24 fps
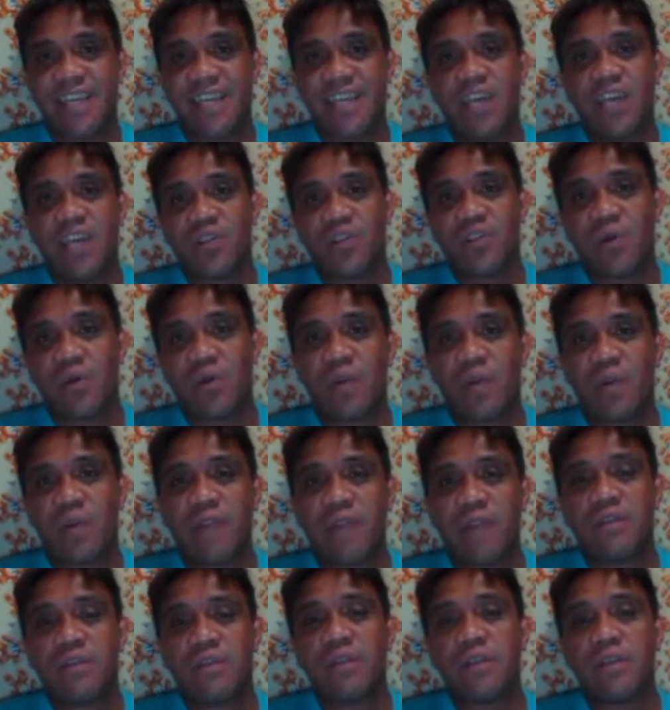So we
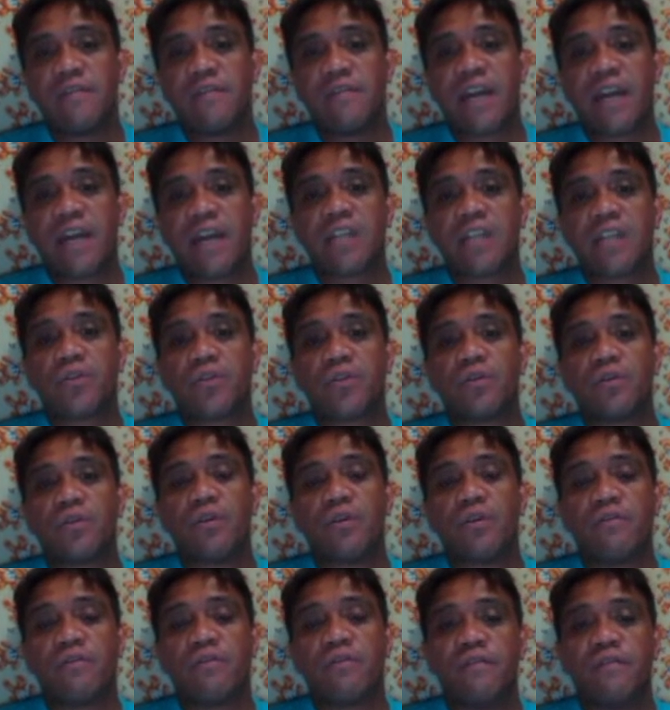have now the factor
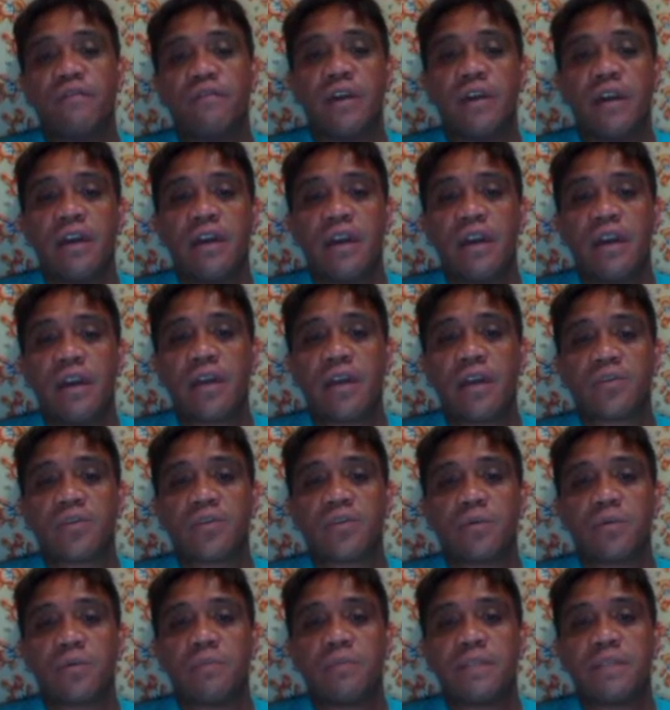of x
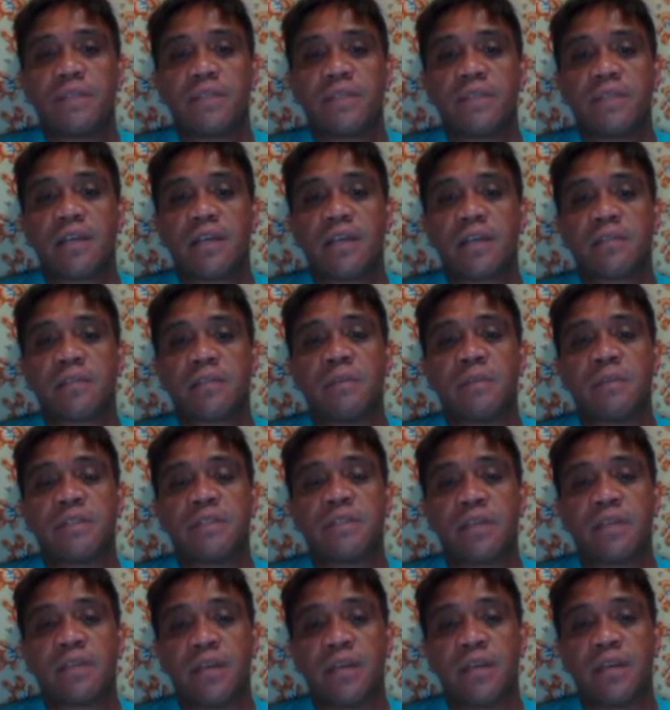squared plus 6x plus
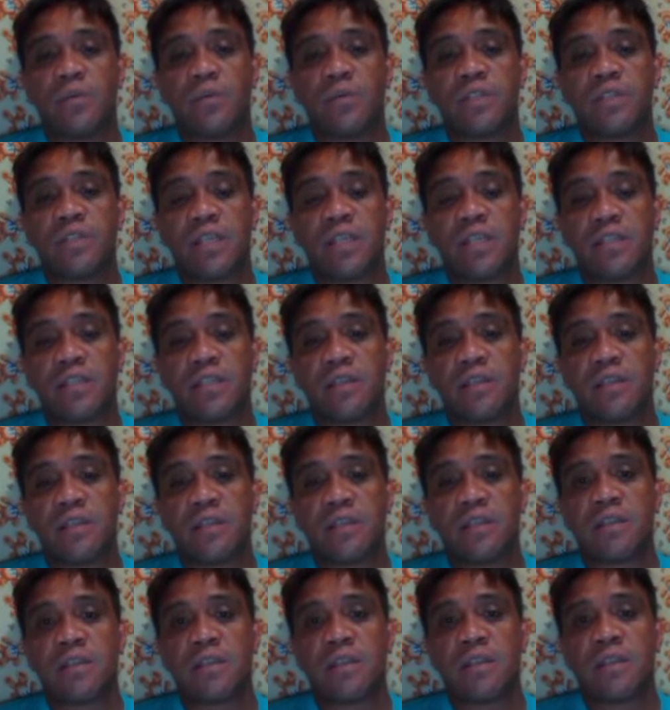3, which since it
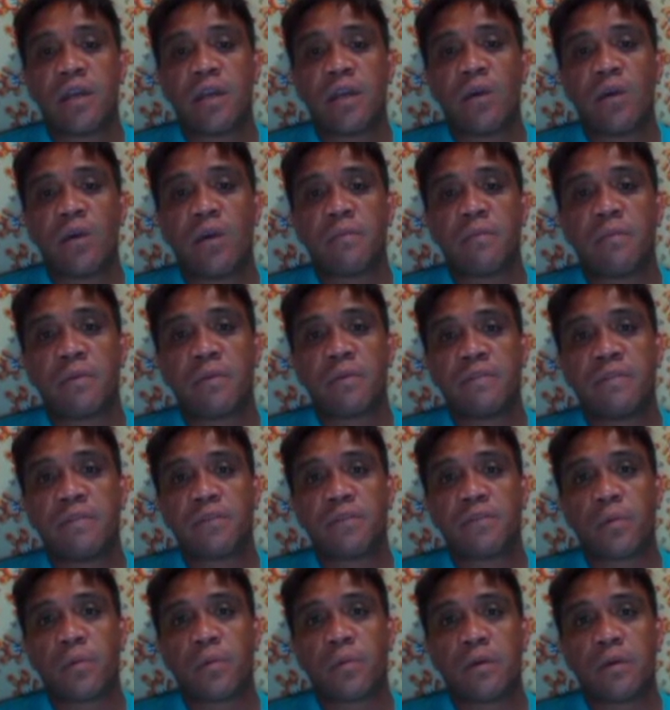is now a perfect
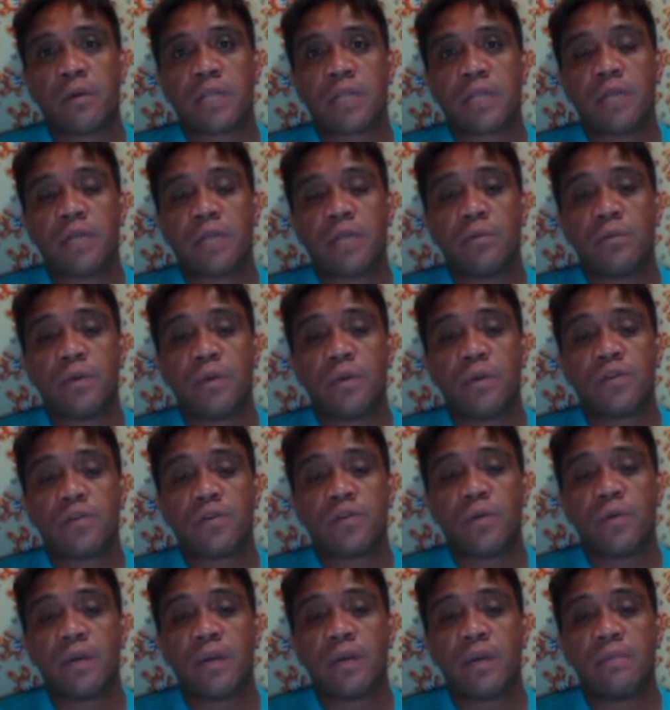square trinomial, so
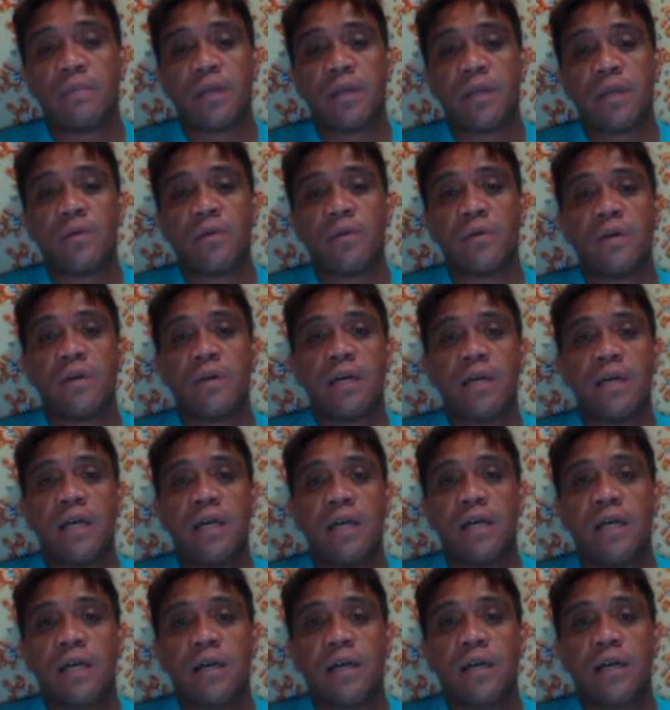we have now
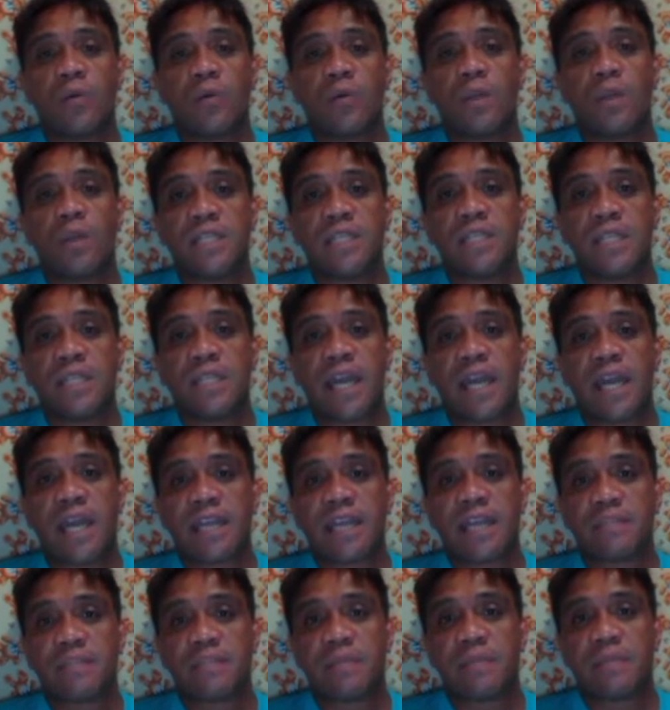quantity
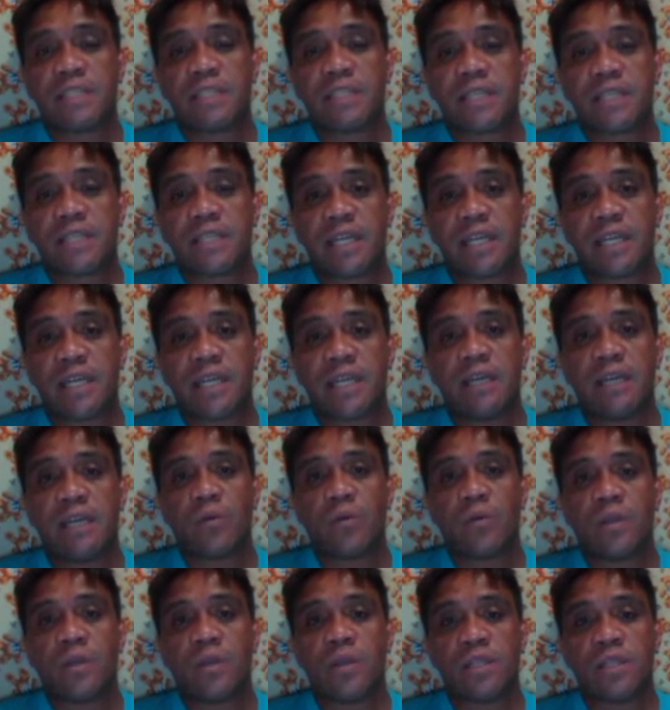x plus 3
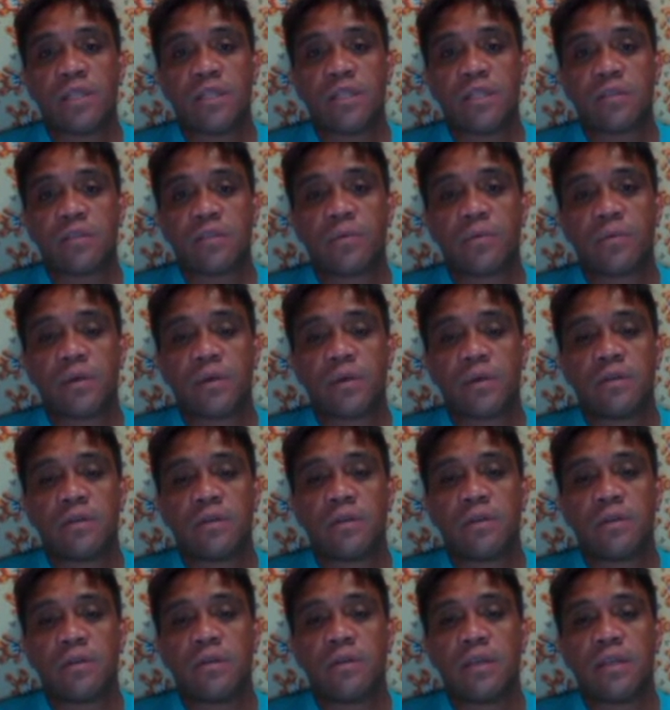quantity squared.
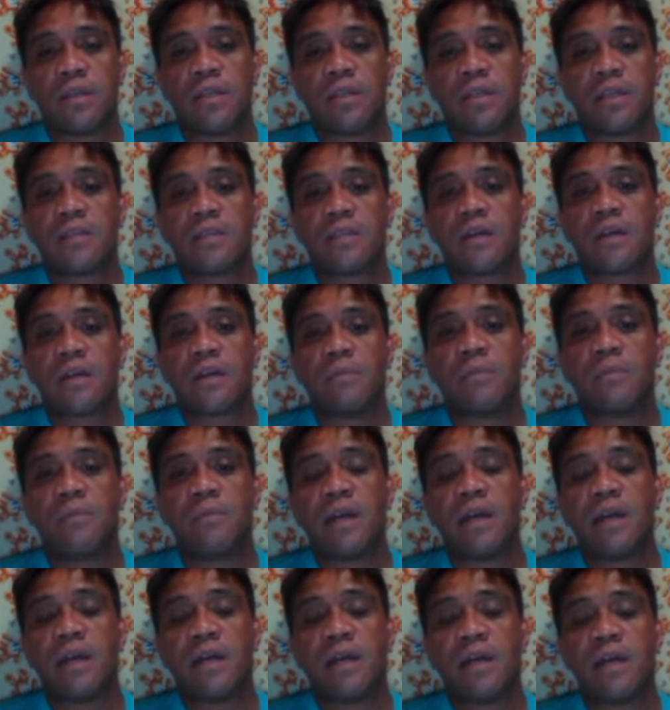Then the sum of
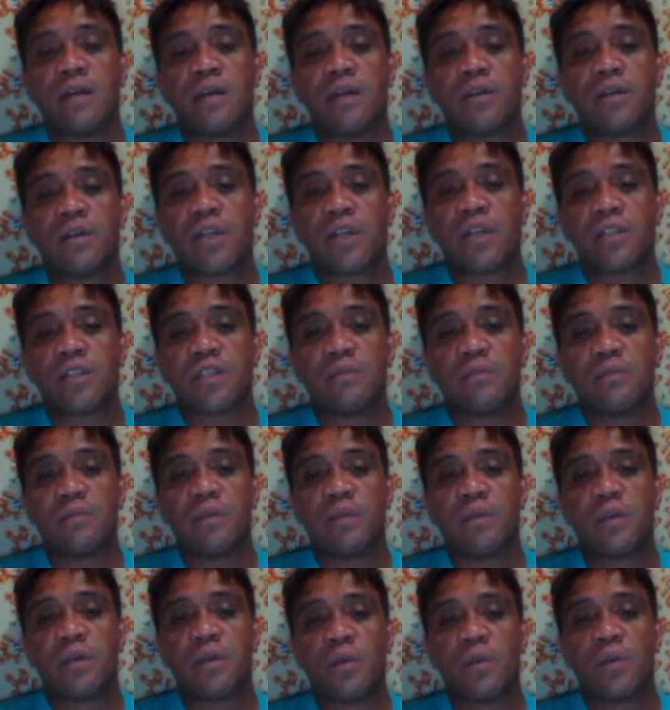the right side of
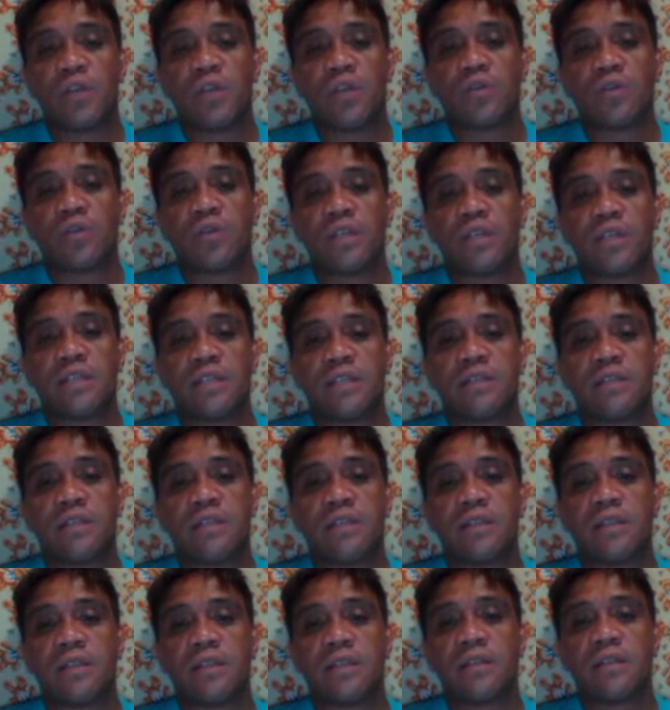the equation is
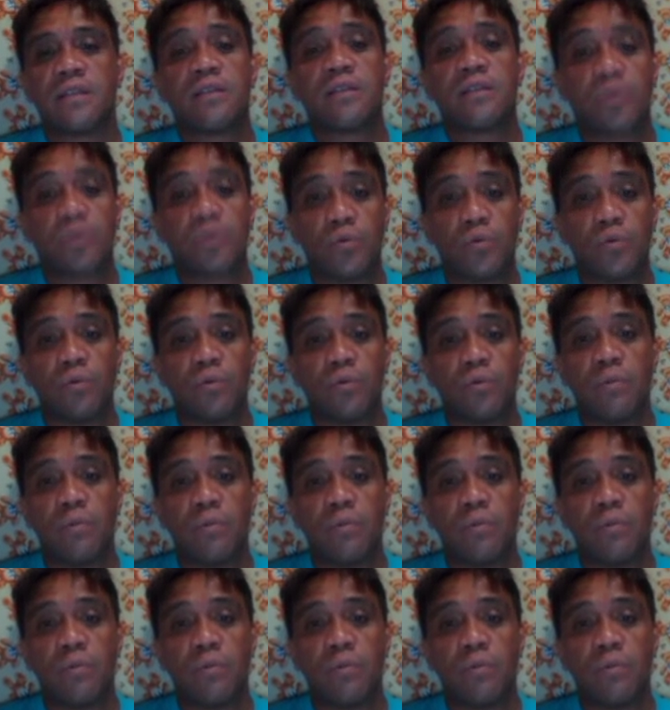2,